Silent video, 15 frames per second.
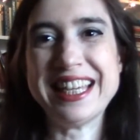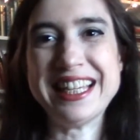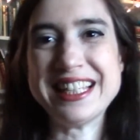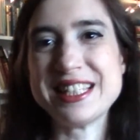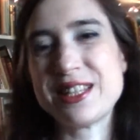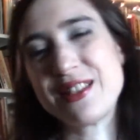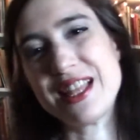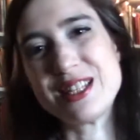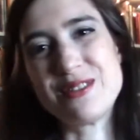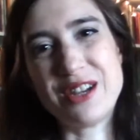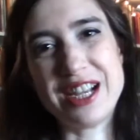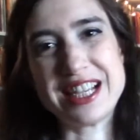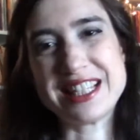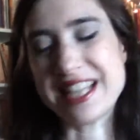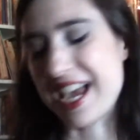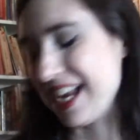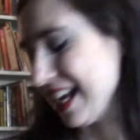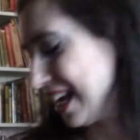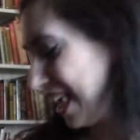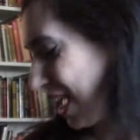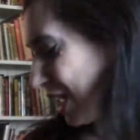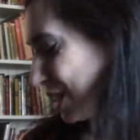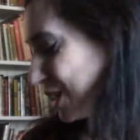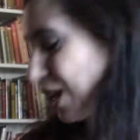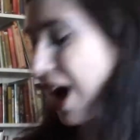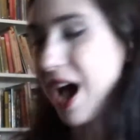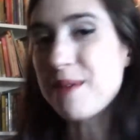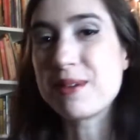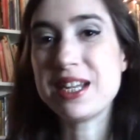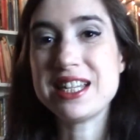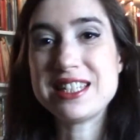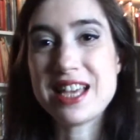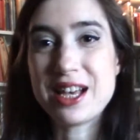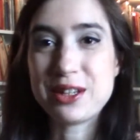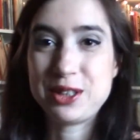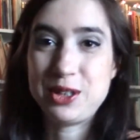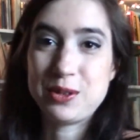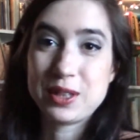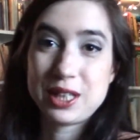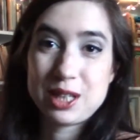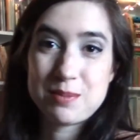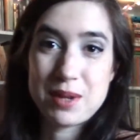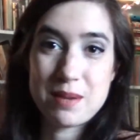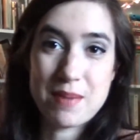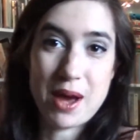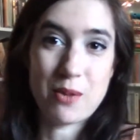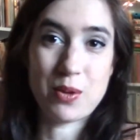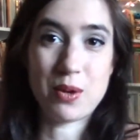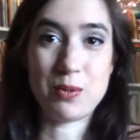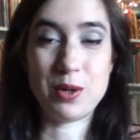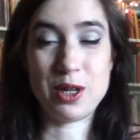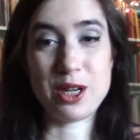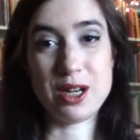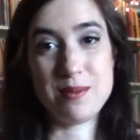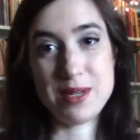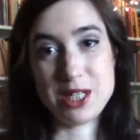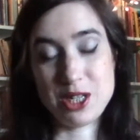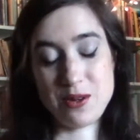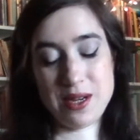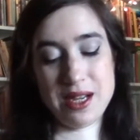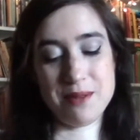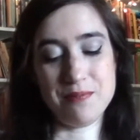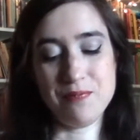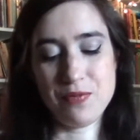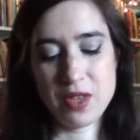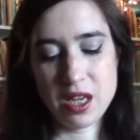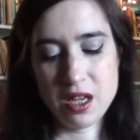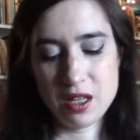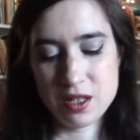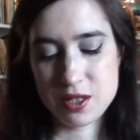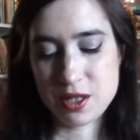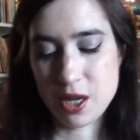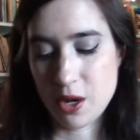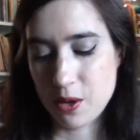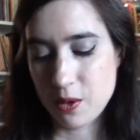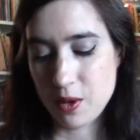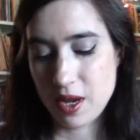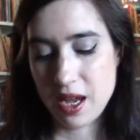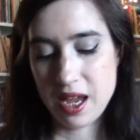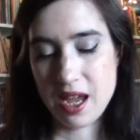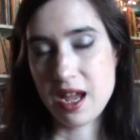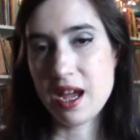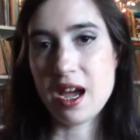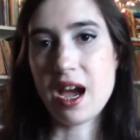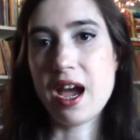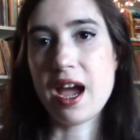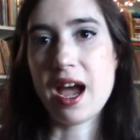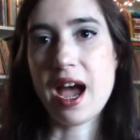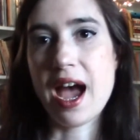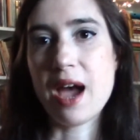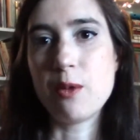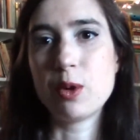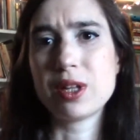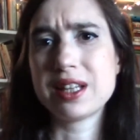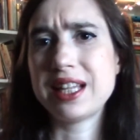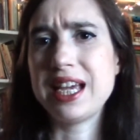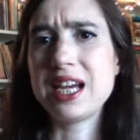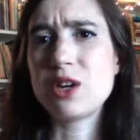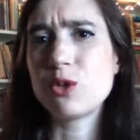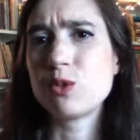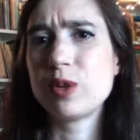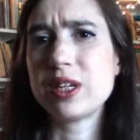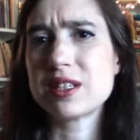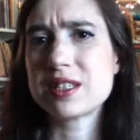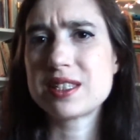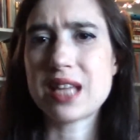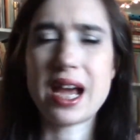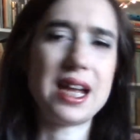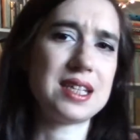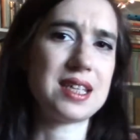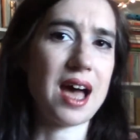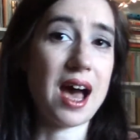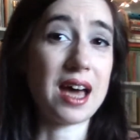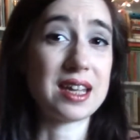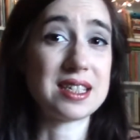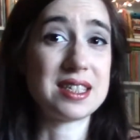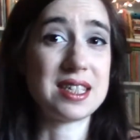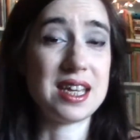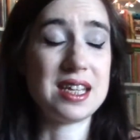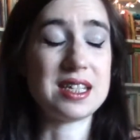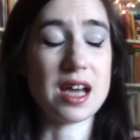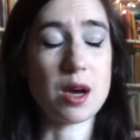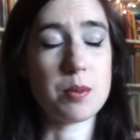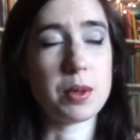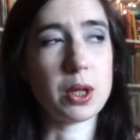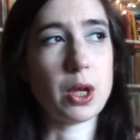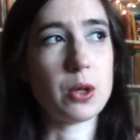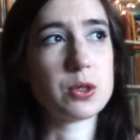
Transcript: So that's very exciting. So I'm going to tell you a little bit about what we're going to be doing. So I will link Real Science Odyssey down below